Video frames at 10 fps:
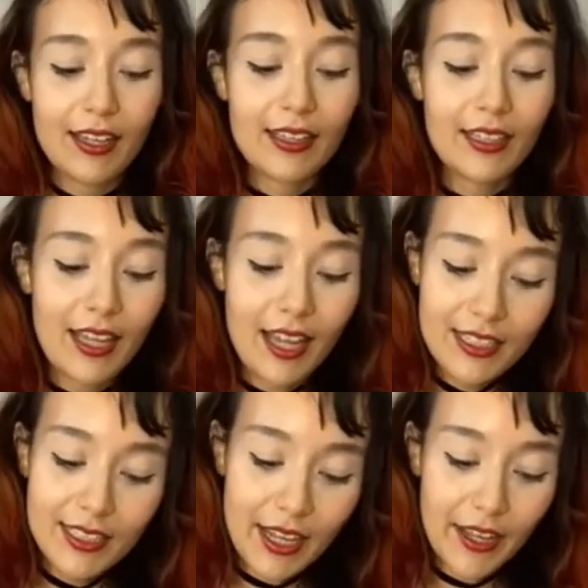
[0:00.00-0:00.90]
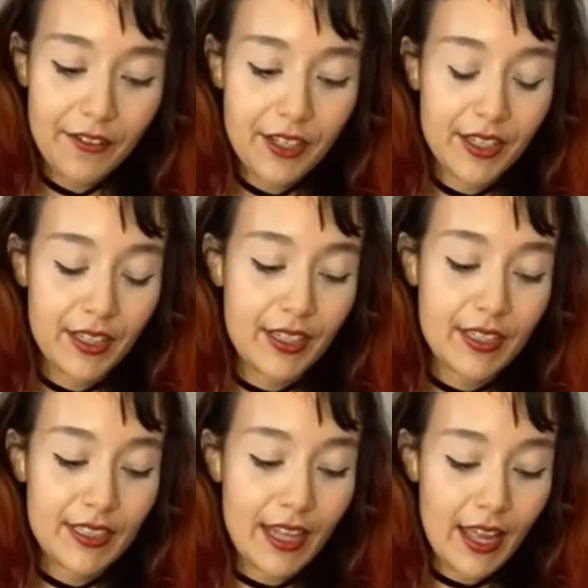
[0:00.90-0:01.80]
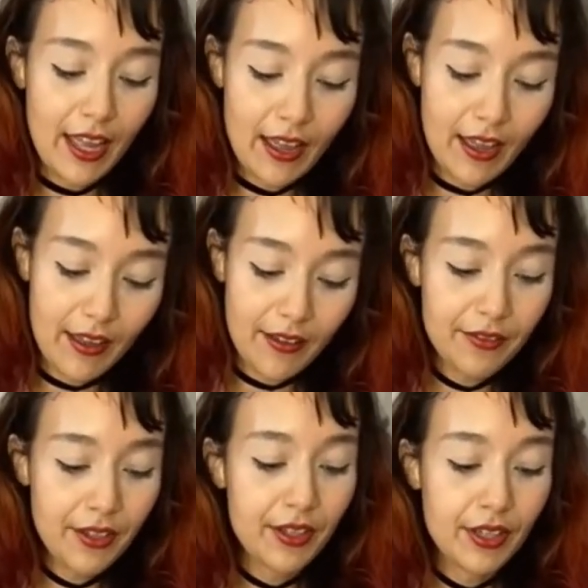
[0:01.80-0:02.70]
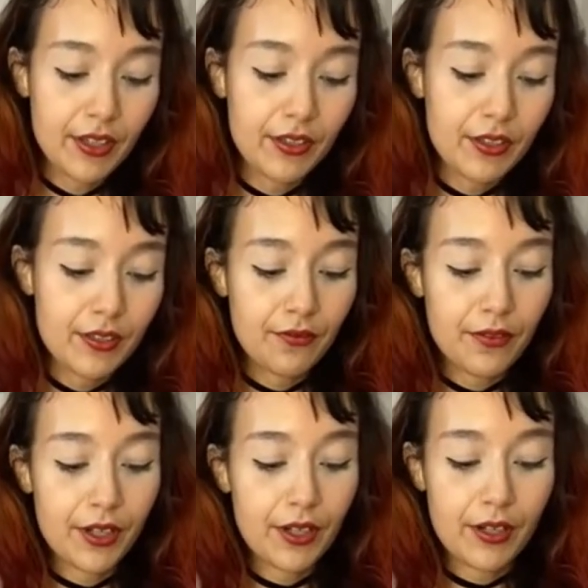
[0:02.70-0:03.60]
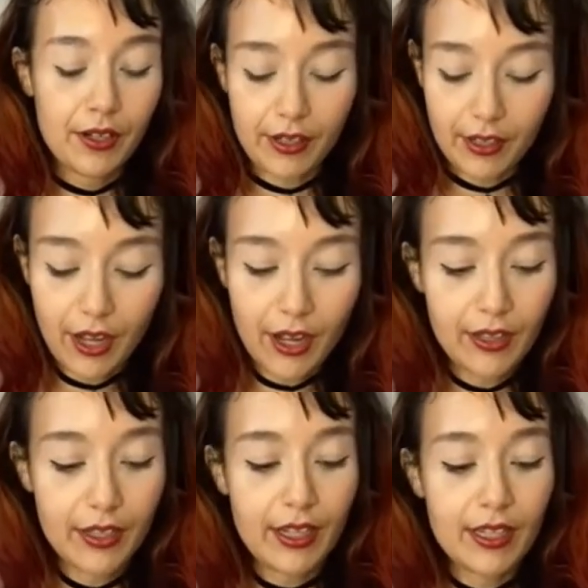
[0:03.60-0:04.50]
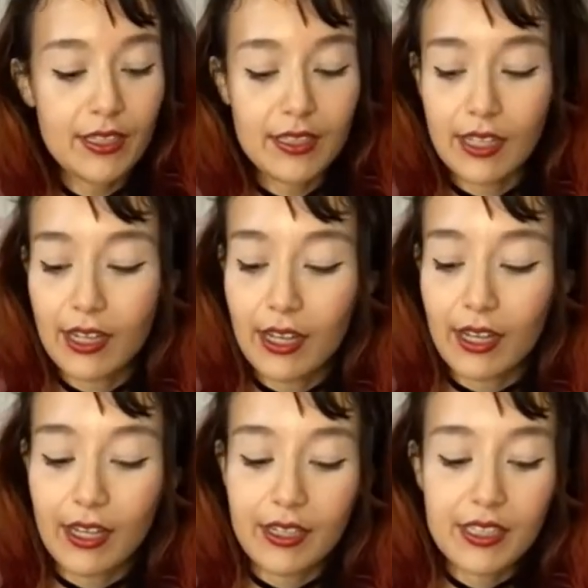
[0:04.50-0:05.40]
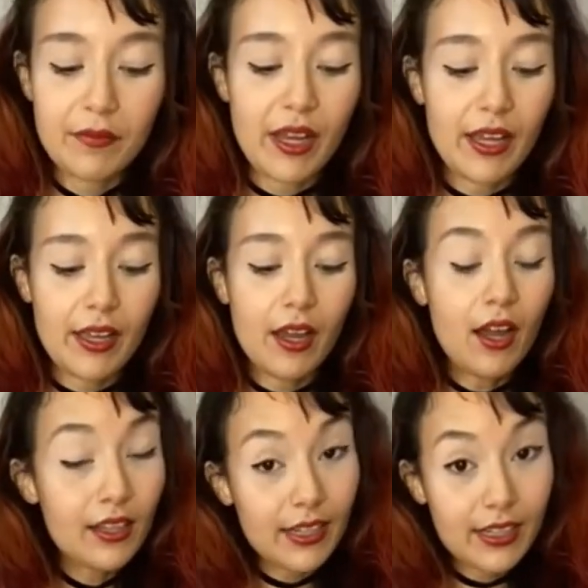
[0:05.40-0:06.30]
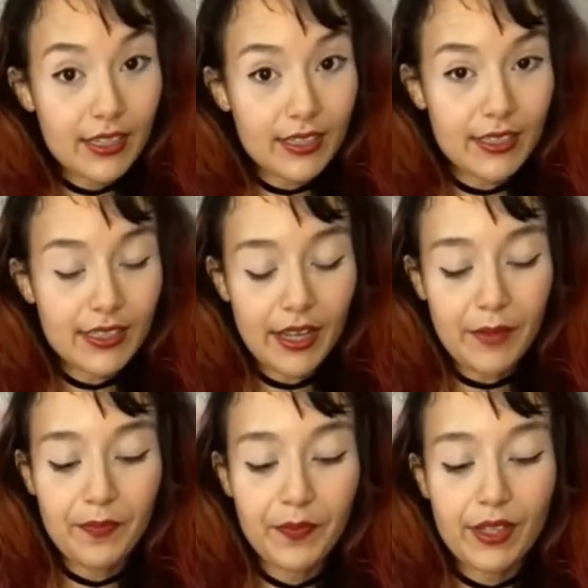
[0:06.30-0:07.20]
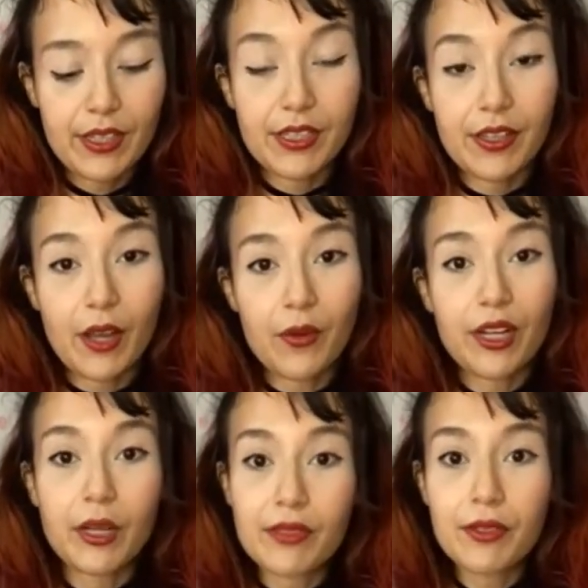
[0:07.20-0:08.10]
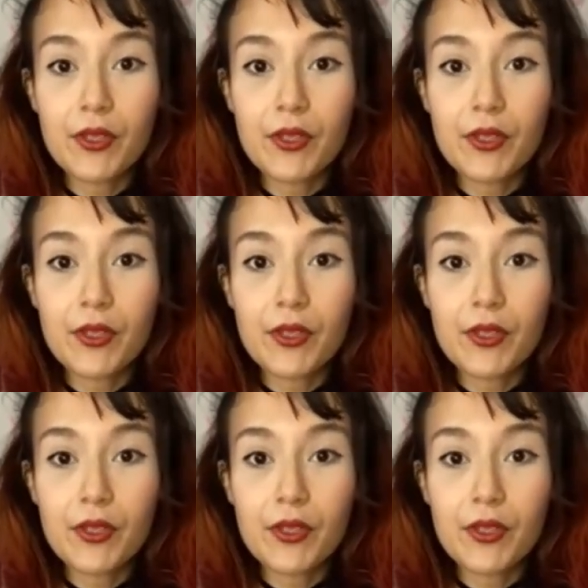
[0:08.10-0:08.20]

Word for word: the last set of cookies I have for the holidays is my holiday dozen set. So that one comes with mm-hmm.